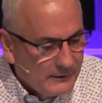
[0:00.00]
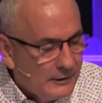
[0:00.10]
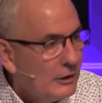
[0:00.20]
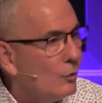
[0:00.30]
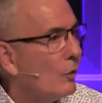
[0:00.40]

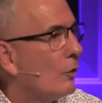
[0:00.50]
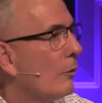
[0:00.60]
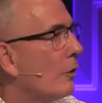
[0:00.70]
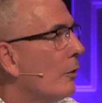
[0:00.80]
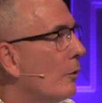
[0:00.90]
It
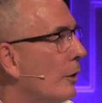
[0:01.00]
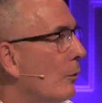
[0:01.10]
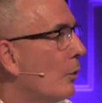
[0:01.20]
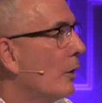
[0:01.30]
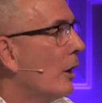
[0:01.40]
will, it
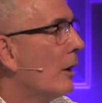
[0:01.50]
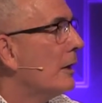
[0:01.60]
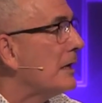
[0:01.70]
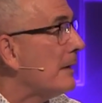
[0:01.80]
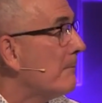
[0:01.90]
will
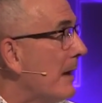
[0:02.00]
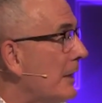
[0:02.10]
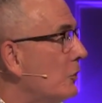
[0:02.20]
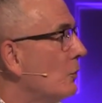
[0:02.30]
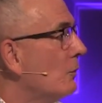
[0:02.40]

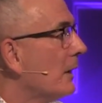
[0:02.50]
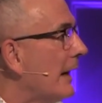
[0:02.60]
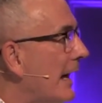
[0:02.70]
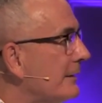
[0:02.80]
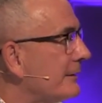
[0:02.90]
make you
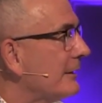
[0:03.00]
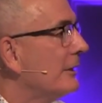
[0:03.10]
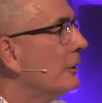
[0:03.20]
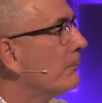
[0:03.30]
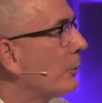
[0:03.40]
less
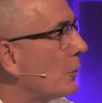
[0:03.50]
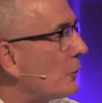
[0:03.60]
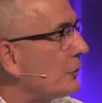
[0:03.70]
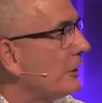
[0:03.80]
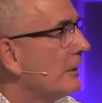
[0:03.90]
than the
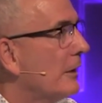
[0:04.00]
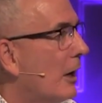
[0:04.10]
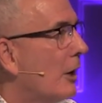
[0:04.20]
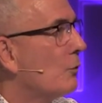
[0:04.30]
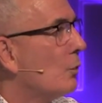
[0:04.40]
person
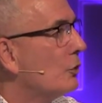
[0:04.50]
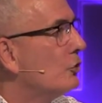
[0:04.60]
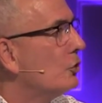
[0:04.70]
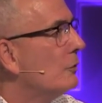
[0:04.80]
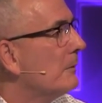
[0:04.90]
God
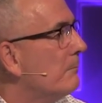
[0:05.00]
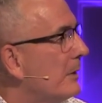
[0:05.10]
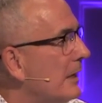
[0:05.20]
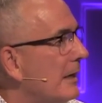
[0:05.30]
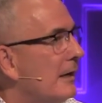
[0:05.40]
wants you to
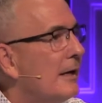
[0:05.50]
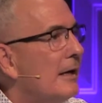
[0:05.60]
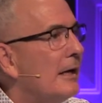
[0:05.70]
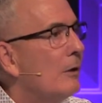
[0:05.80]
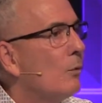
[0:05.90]
be.
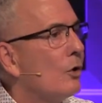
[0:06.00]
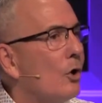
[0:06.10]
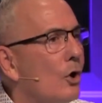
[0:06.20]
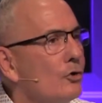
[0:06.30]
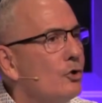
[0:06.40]
It will
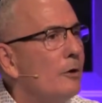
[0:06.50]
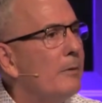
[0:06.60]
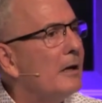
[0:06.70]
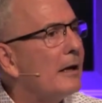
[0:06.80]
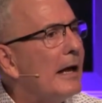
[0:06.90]
cause you to
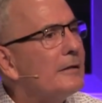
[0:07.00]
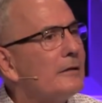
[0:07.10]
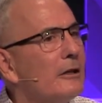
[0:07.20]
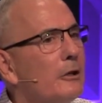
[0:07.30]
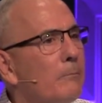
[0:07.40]
be less
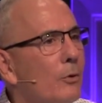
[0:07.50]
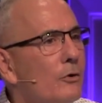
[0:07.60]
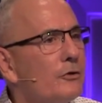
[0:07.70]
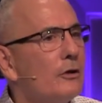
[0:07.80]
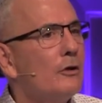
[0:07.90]
than the
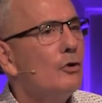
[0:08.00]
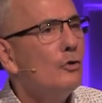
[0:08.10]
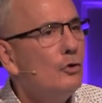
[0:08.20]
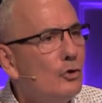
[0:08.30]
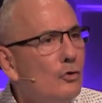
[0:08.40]
person
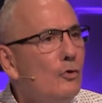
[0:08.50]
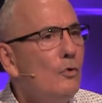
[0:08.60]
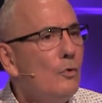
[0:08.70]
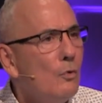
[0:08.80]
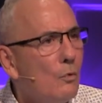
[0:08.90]

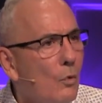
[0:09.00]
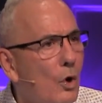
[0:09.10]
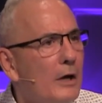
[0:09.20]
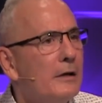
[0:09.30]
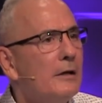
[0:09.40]
you
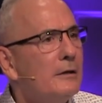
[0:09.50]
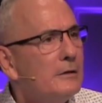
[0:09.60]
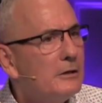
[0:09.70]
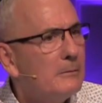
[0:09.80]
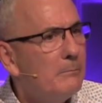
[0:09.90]
want
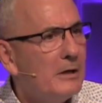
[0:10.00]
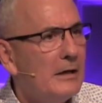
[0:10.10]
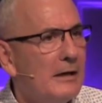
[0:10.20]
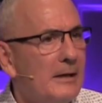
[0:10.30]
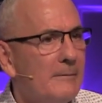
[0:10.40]
to be.